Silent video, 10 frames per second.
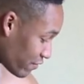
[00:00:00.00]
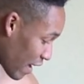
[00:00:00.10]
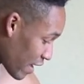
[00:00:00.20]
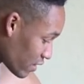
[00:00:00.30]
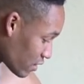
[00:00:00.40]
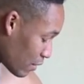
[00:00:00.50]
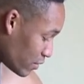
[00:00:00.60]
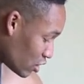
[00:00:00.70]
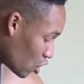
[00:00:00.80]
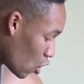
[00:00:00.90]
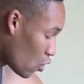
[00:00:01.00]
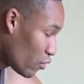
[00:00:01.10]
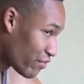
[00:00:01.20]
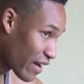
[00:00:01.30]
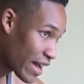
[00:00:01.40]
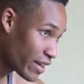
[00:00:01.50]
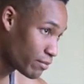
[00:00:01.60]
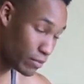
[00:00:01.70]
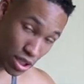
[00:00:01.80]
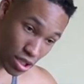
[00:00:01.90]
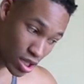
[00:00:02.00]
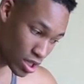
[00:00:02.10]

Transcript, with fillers: fat, I mean low fat milk.